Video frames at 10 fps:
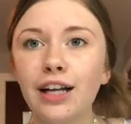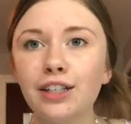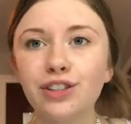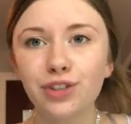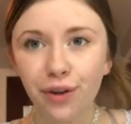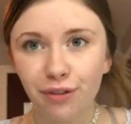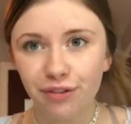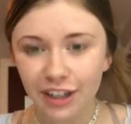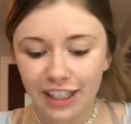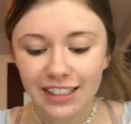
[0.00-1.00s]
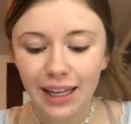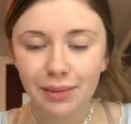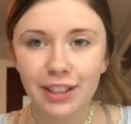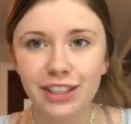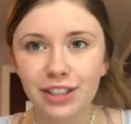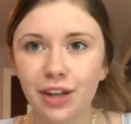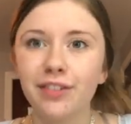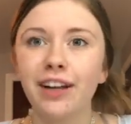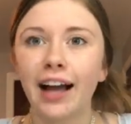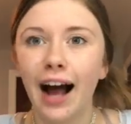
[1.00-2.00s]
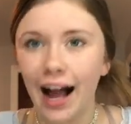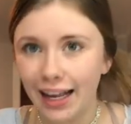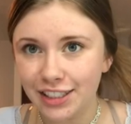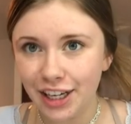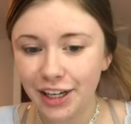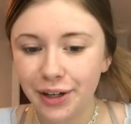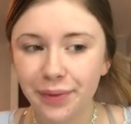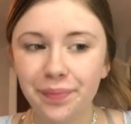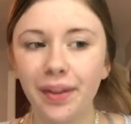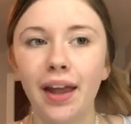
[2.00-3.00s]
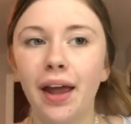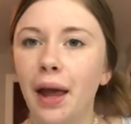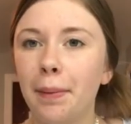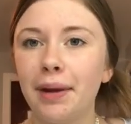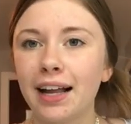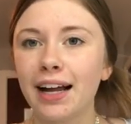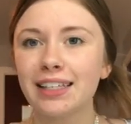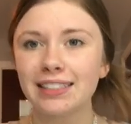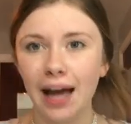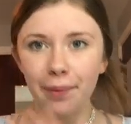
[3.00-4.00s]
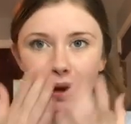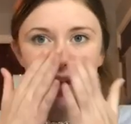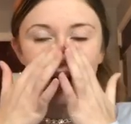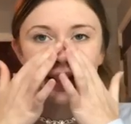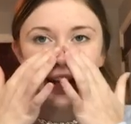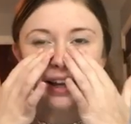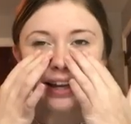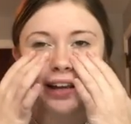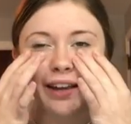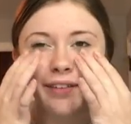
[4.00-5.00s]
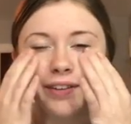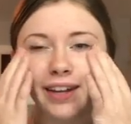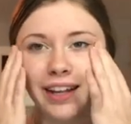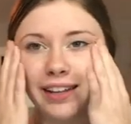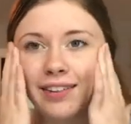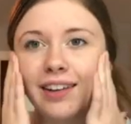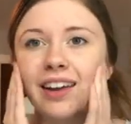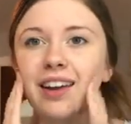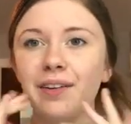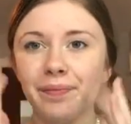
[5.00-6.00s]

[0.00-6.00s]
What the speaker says: so first I'm going to start with like eyeshadow because that way I can like, if it gets like,